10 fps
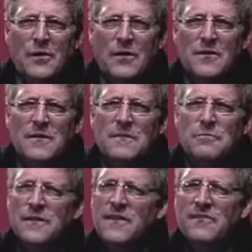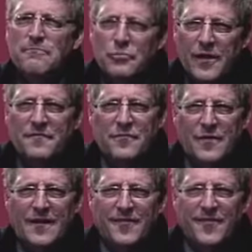Paul, please pray for
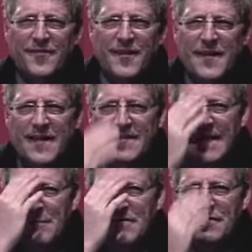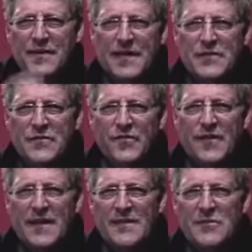us. In the name of the Father,
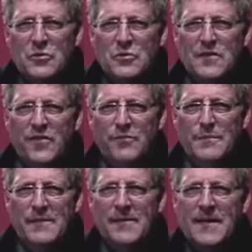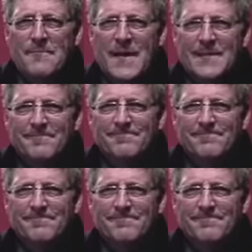Son, and the Holy Spirit, amen.